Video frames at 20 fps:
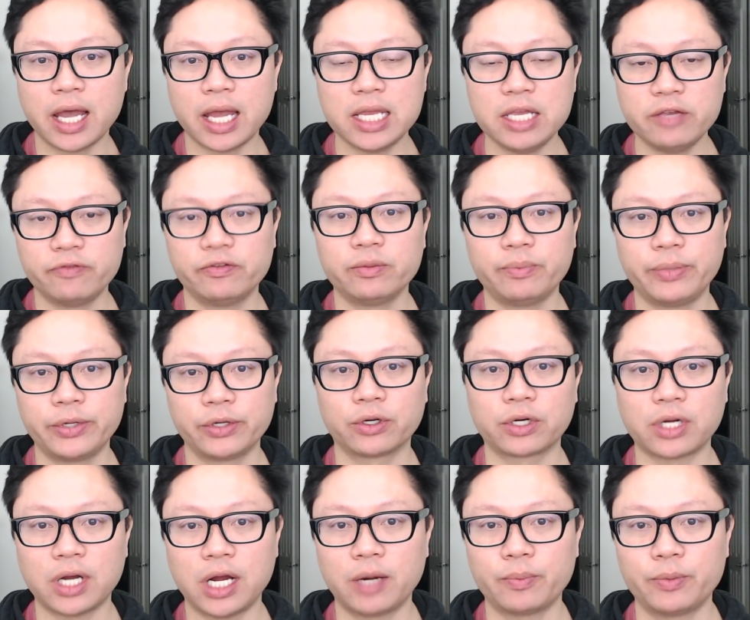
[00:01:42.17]
Even
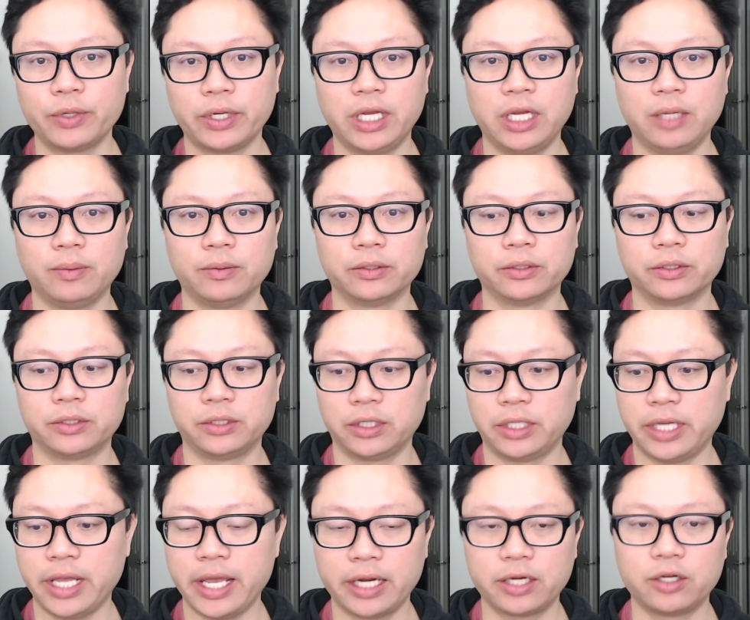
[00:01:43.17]
pure copper cables
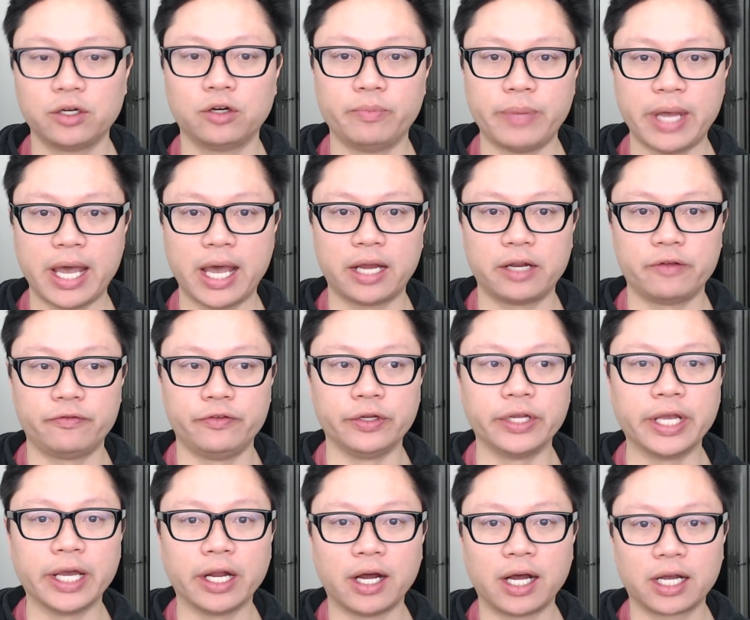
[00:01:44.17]
can go bad if you
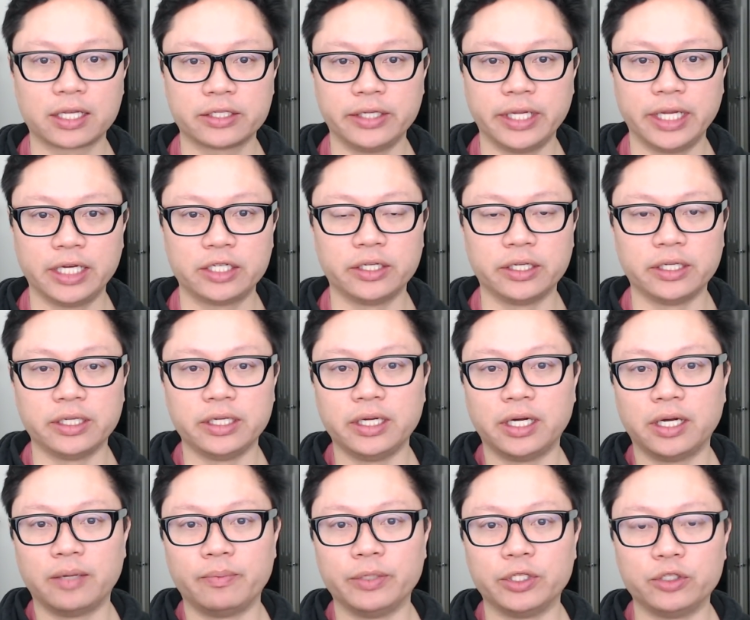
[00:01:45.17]
get oxidation
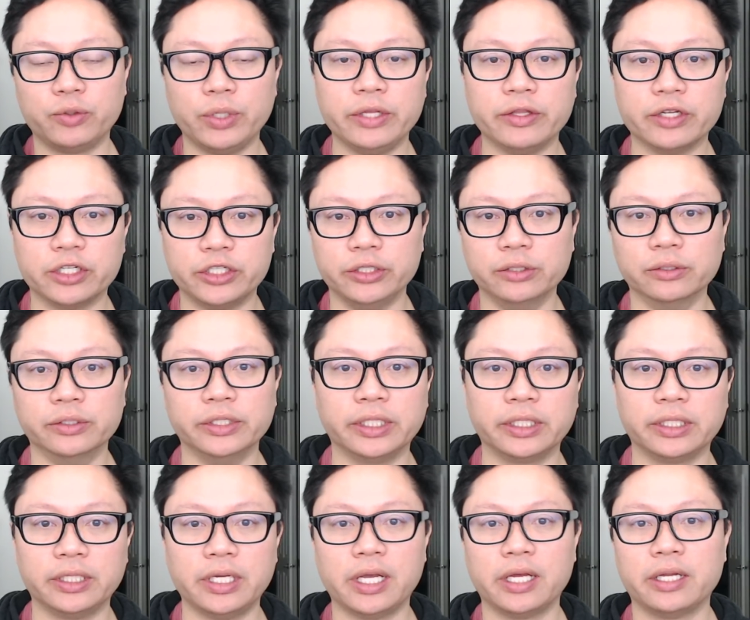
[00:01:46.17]
between the
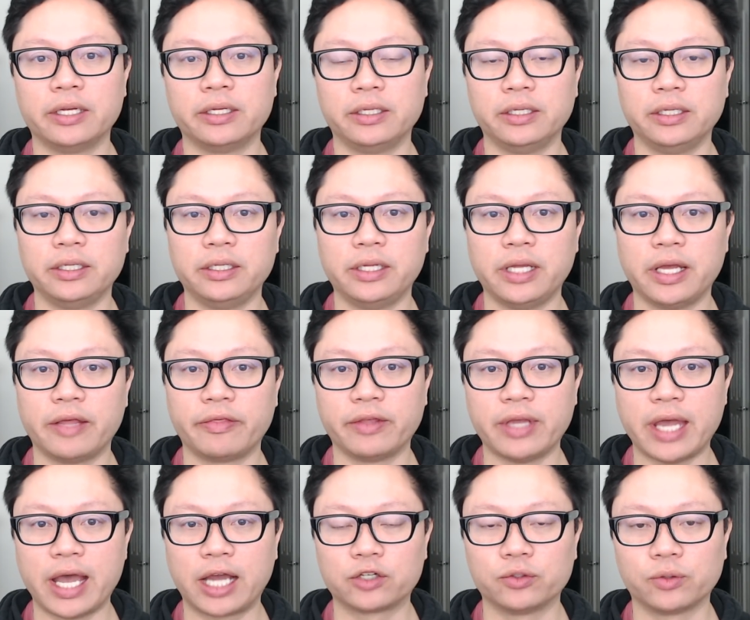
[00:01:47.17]
shielding and
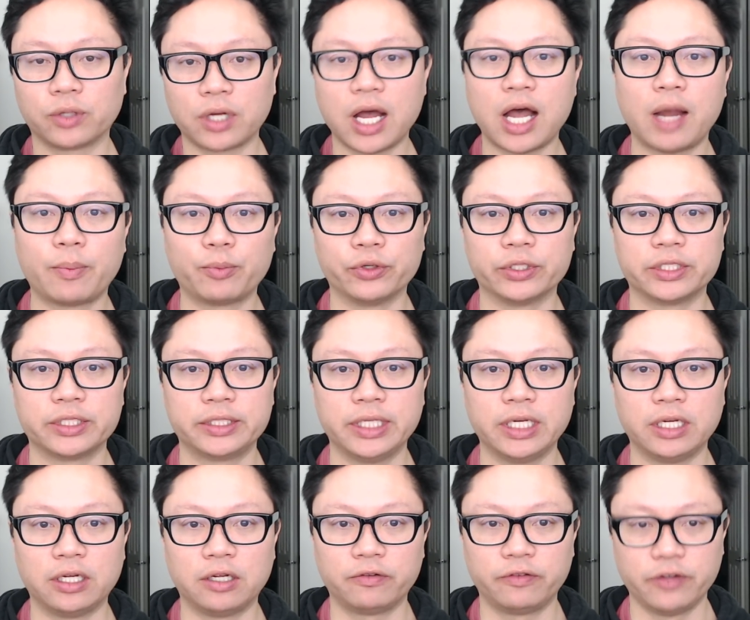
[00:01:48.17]
the actual copper
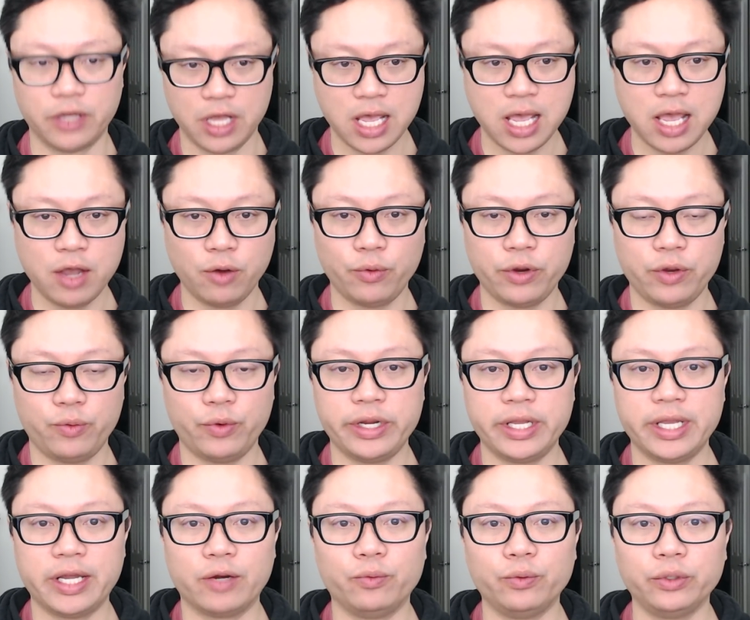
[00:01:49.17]
itself. When
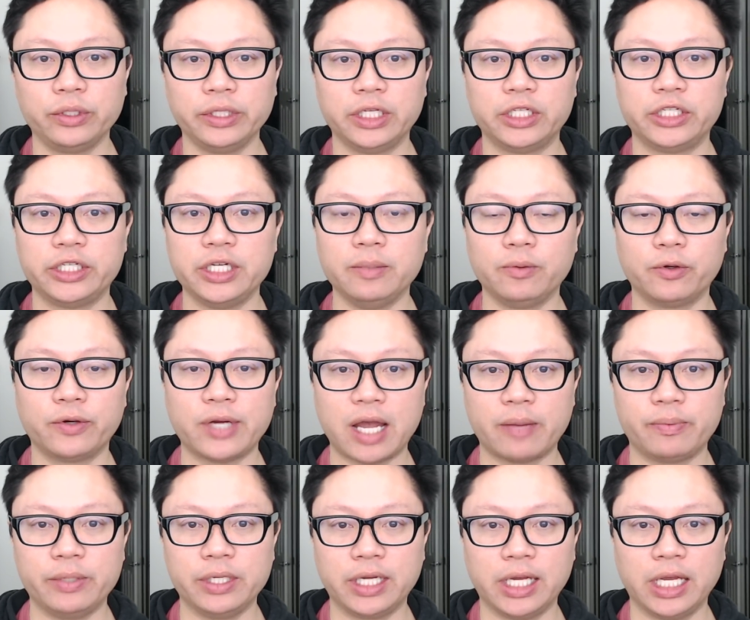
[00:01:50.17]
you get really cheap,
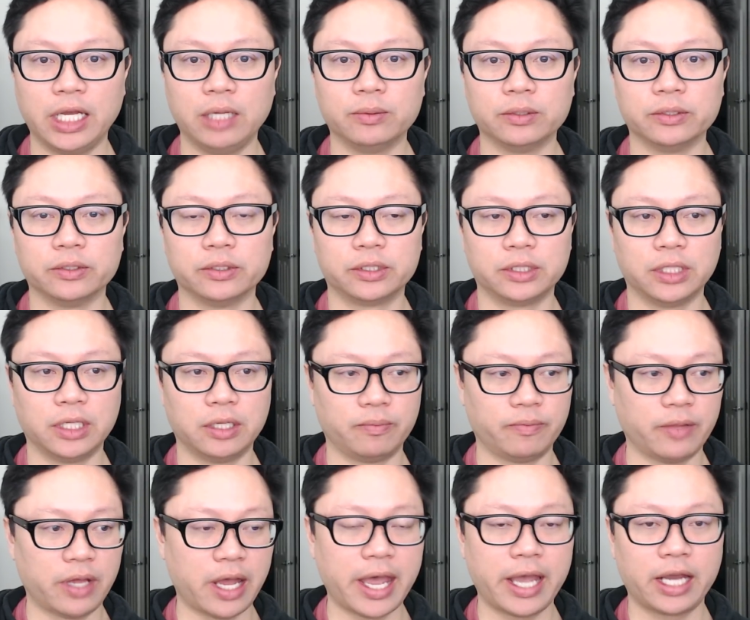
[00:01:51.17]
crappy cables,
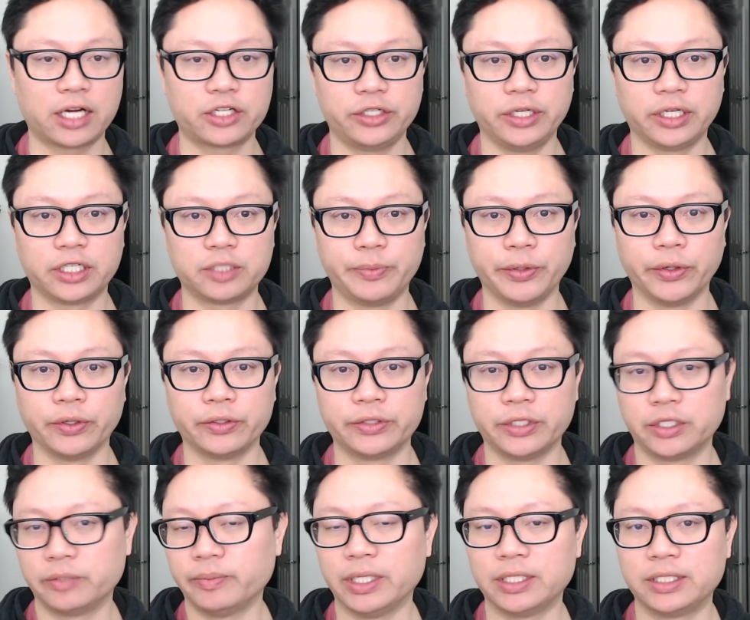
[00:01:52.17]
I actually experienced
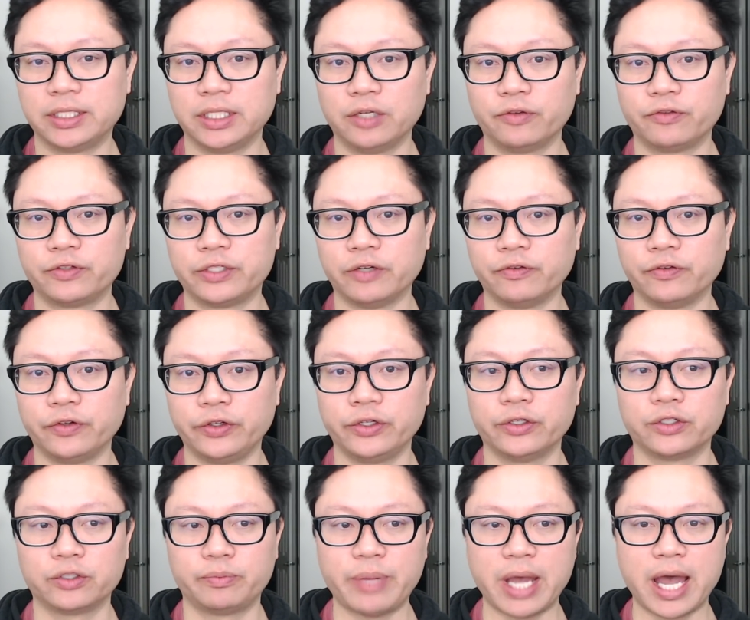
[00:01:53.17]
this myself several
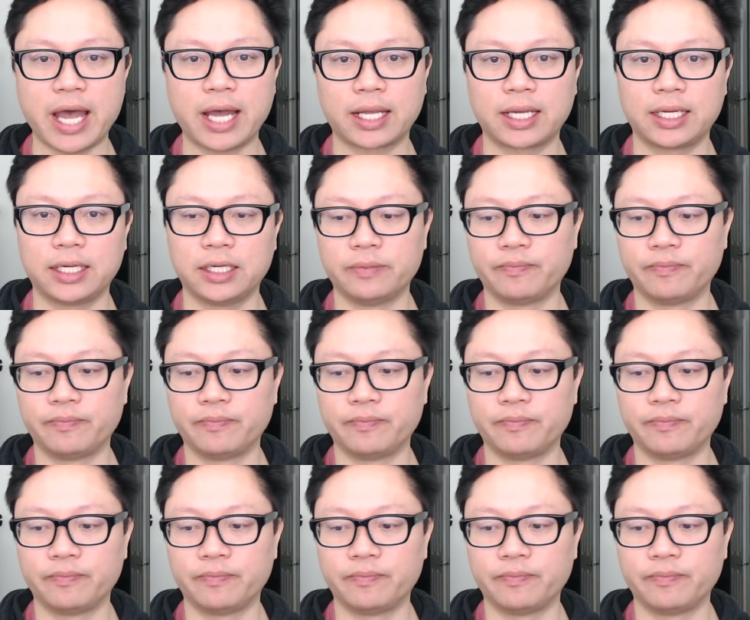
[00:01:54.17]
years back